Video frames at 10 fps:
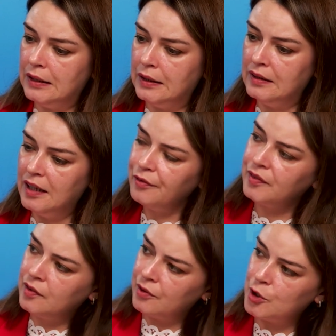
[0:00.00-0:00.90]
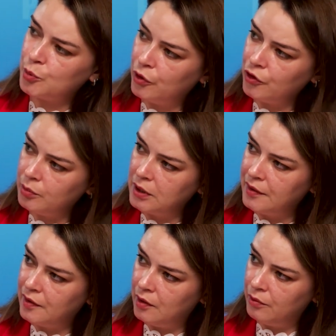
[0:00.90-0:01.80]
left the
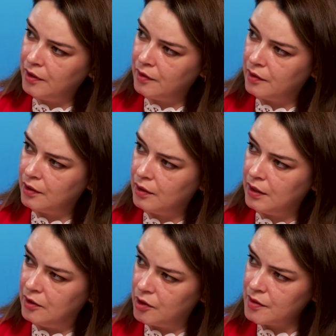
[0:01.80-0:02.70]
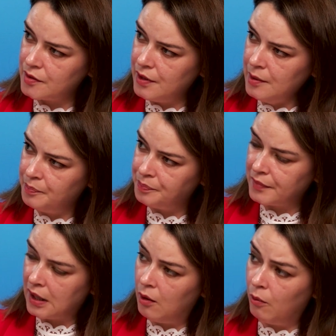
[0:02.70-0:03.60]
responsibility with the industry
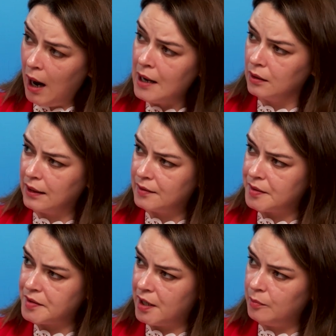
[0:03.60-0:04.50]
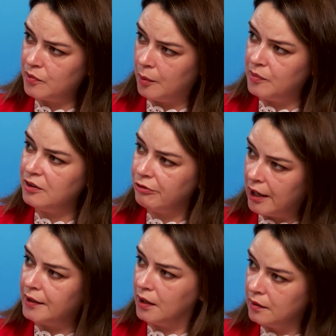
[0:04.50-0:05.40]
while at the same time
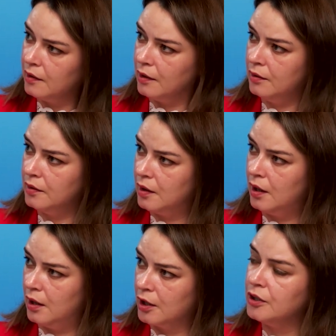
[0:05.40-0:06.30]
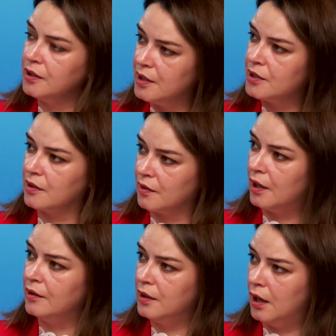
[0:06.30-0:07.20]
defining the conditions
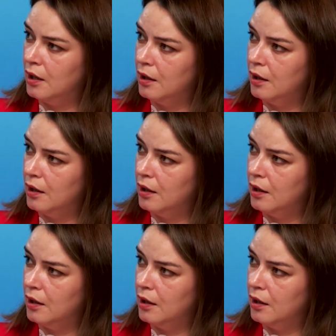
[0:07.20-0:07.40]
and